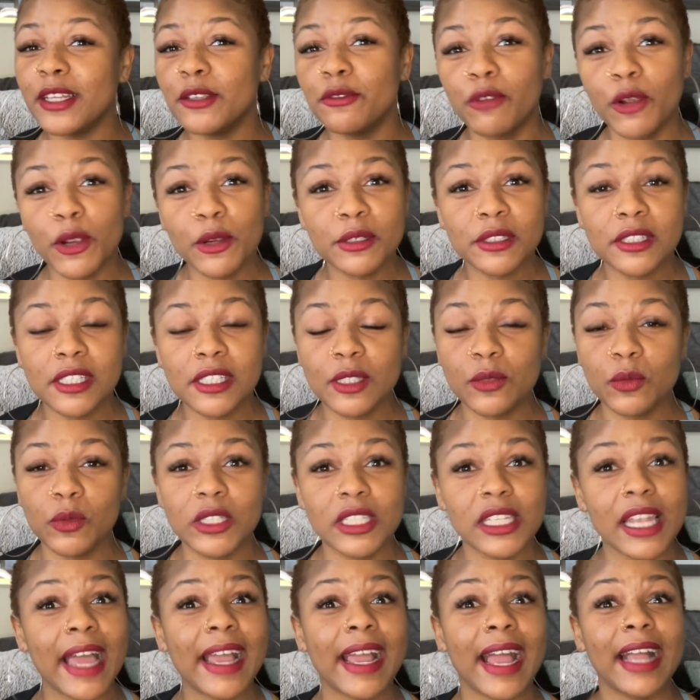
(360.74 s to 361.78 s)
versus was
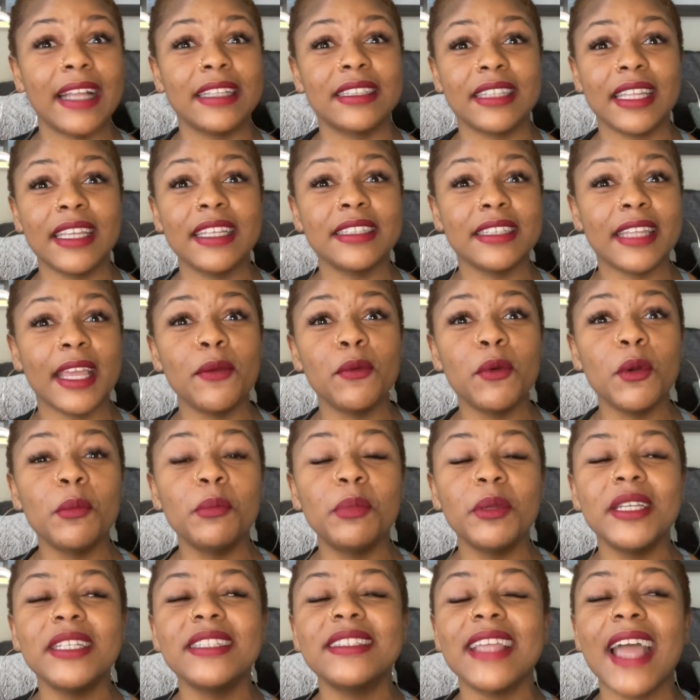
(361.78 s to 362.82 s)
like I think they would
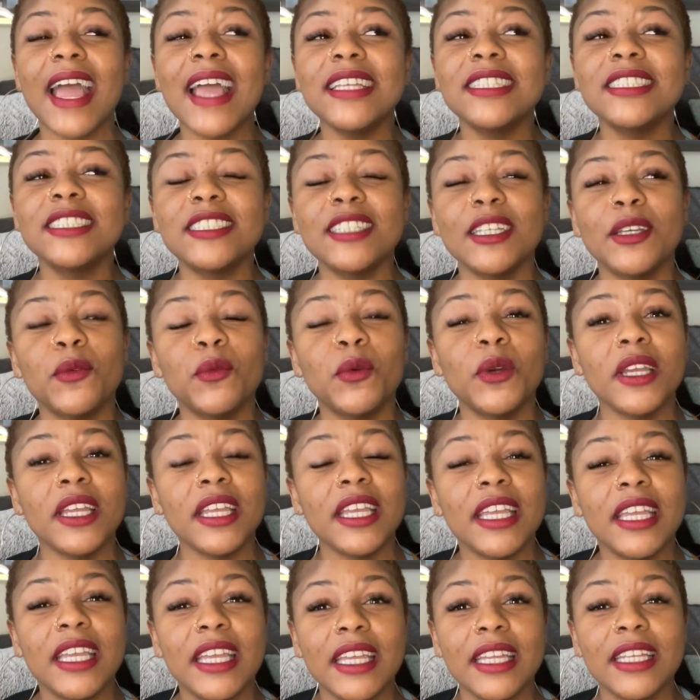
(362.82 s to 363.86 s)
be, that shit would
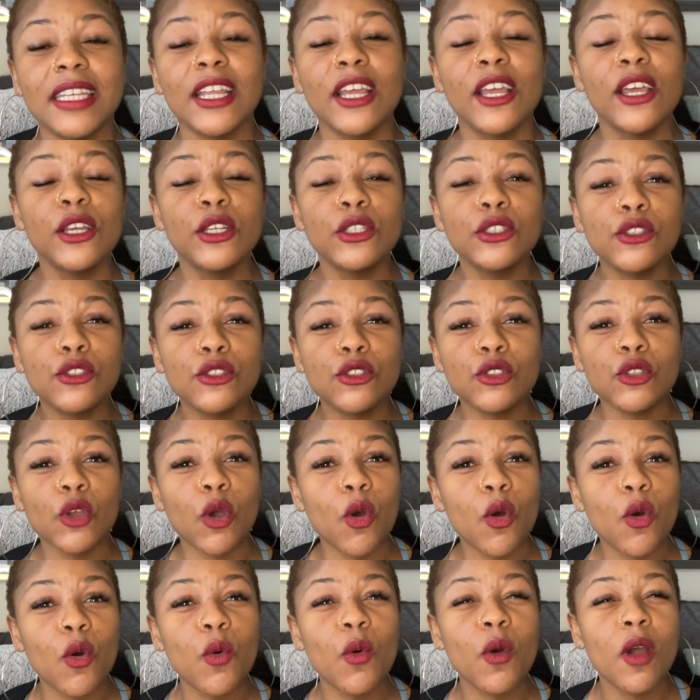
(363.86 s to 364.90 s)
hit
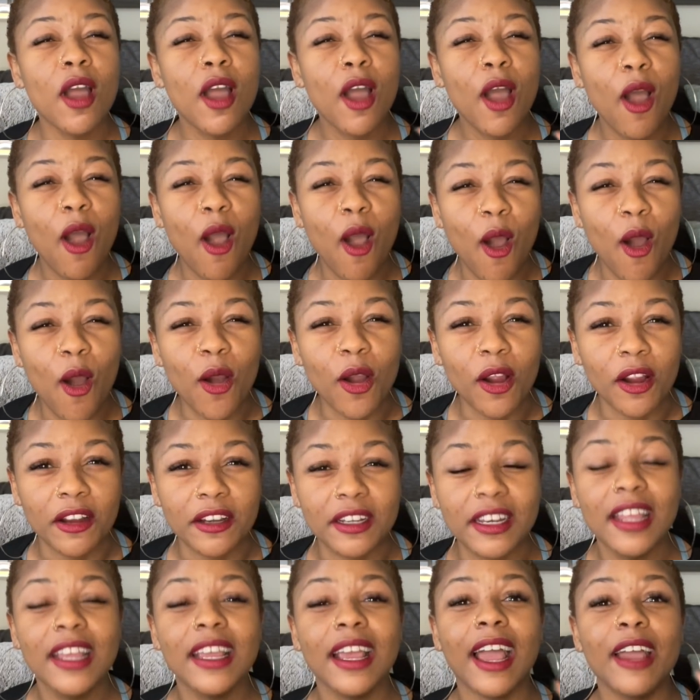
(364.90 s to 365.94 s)
so hard.
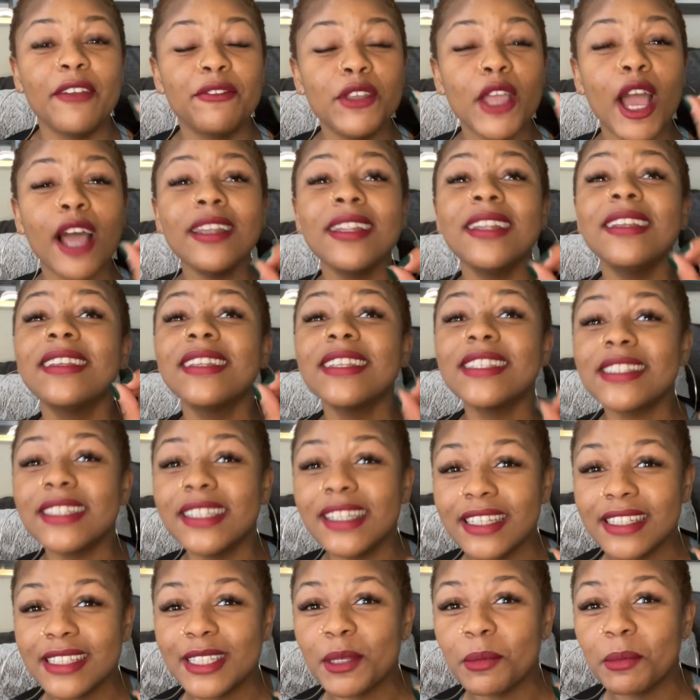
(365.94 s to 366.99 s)
If y'all are
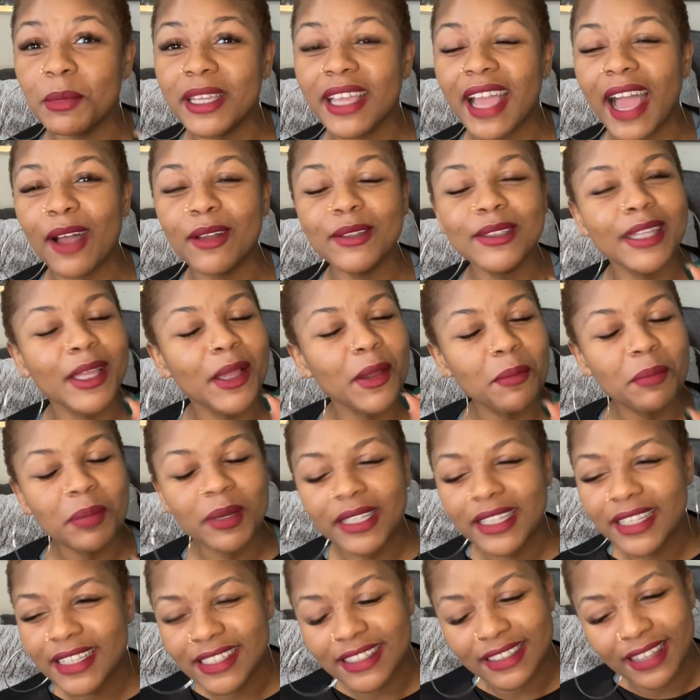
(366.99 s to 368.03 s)
listening to me out there,
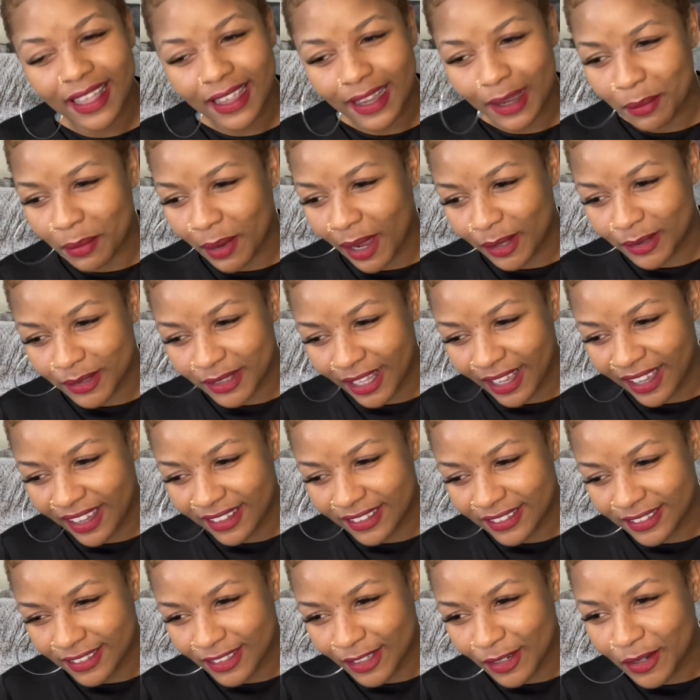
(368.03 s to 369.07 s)
please think about
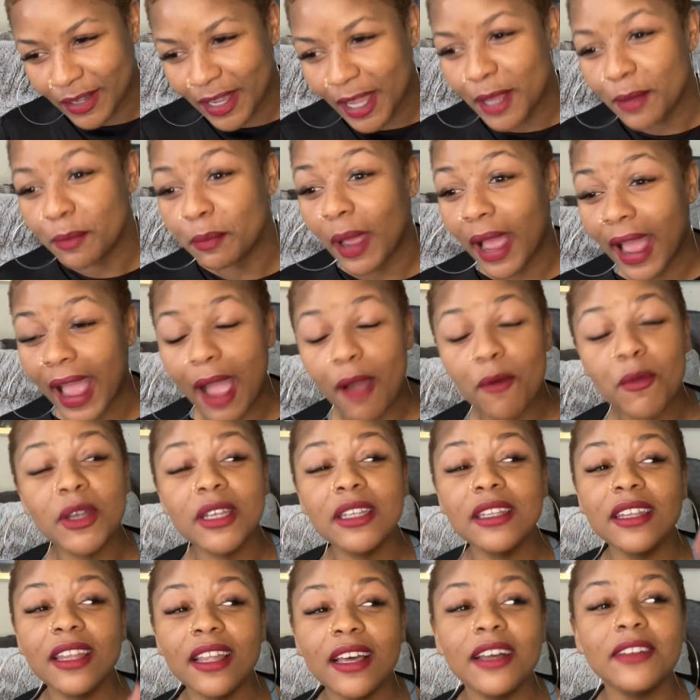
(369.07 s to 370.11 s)
that. Okay, I would
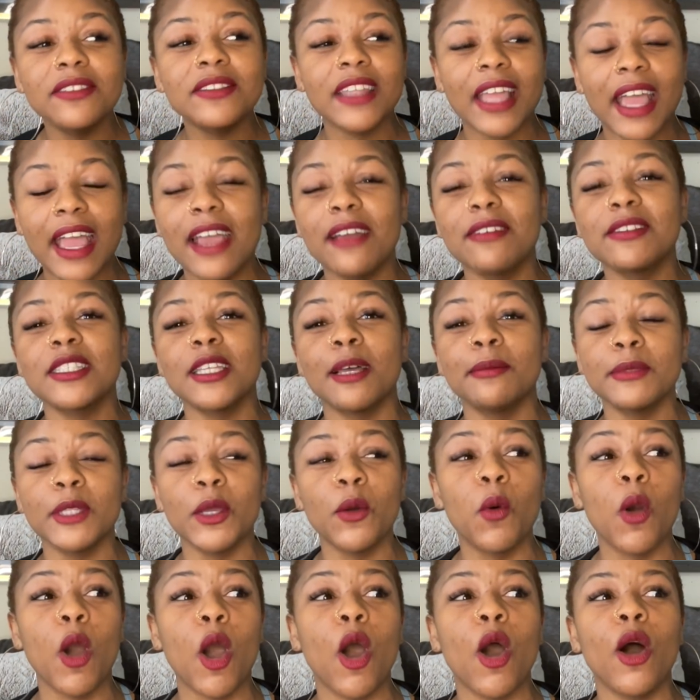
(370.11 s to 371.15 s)
love to have something
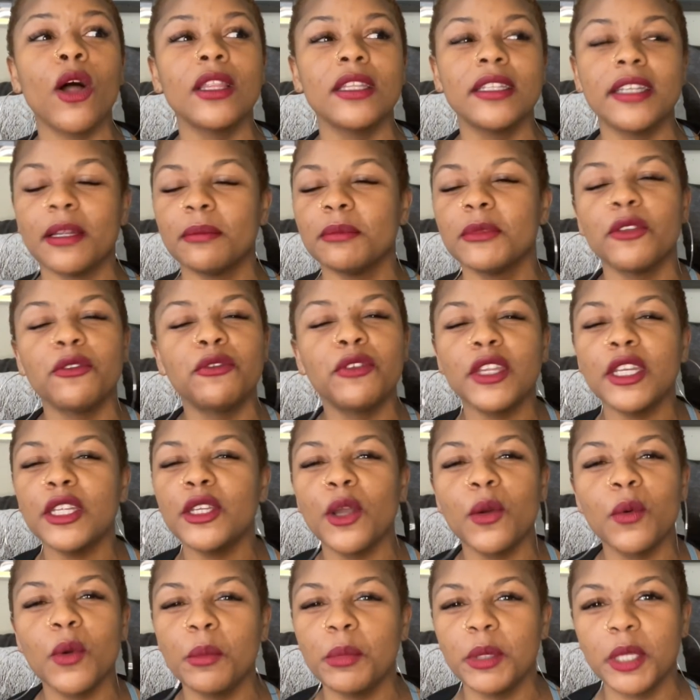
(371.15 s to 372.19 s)
with all of them. The
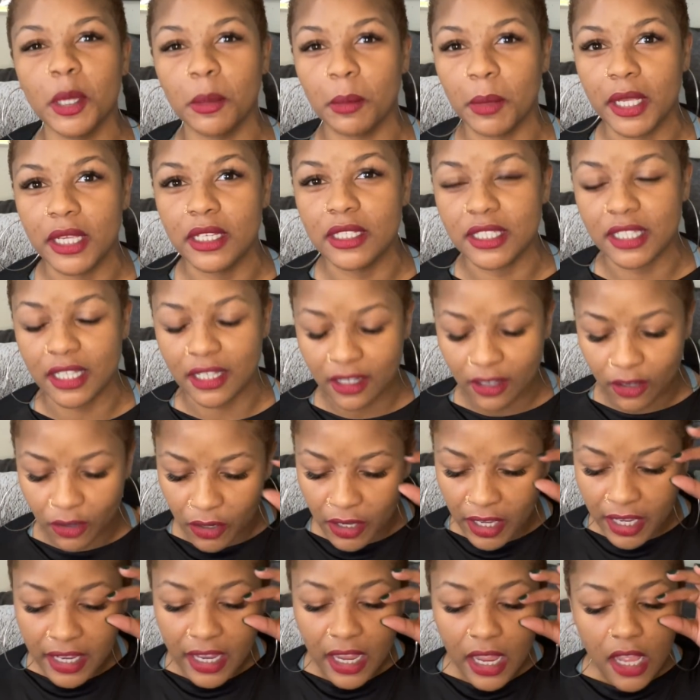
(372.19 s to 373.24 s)
video would be amazing.
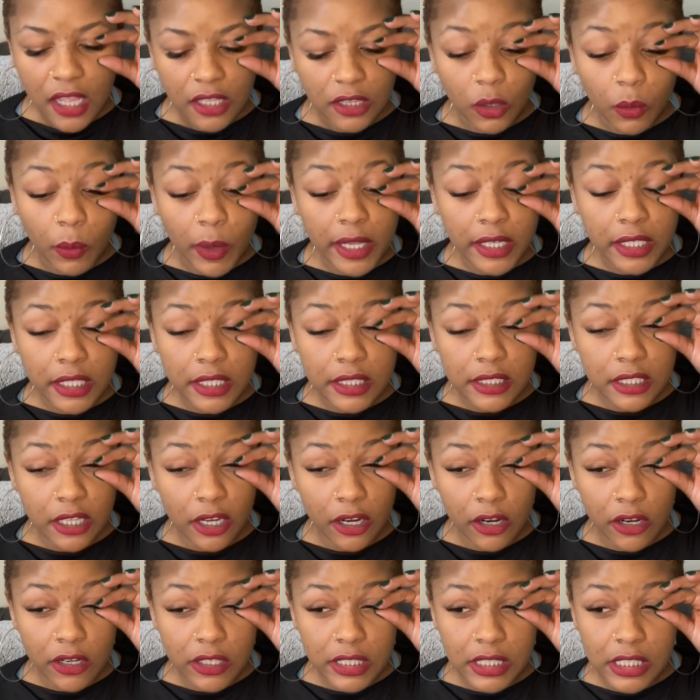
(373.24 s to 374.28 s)
Okay, the way these
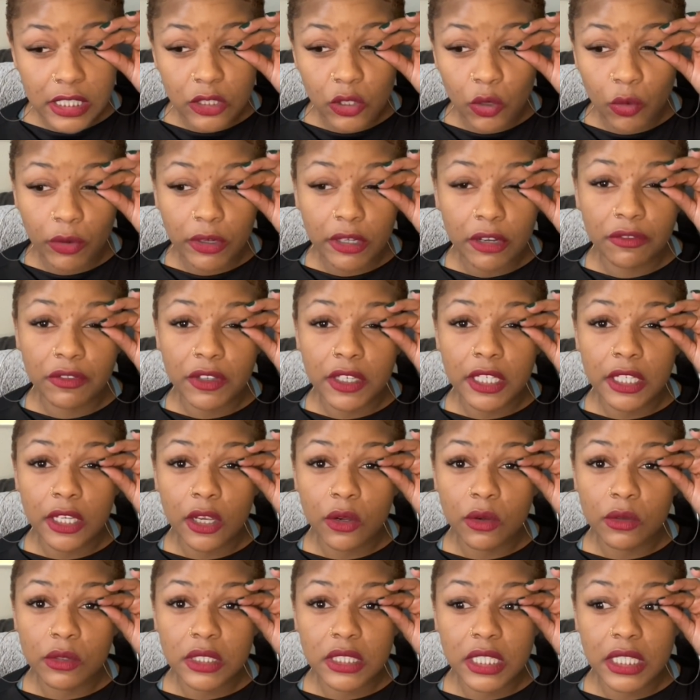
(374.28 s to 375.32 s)
girls is doing the
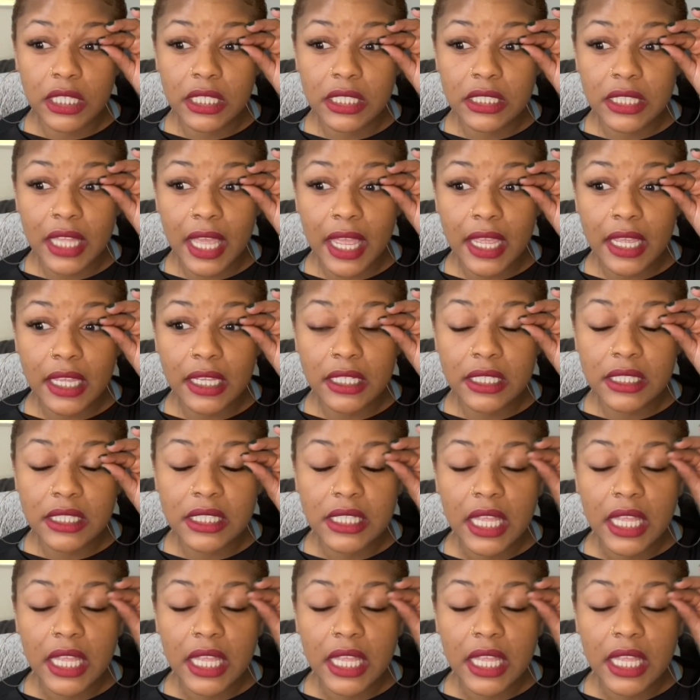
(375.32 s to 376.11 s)
videos these days,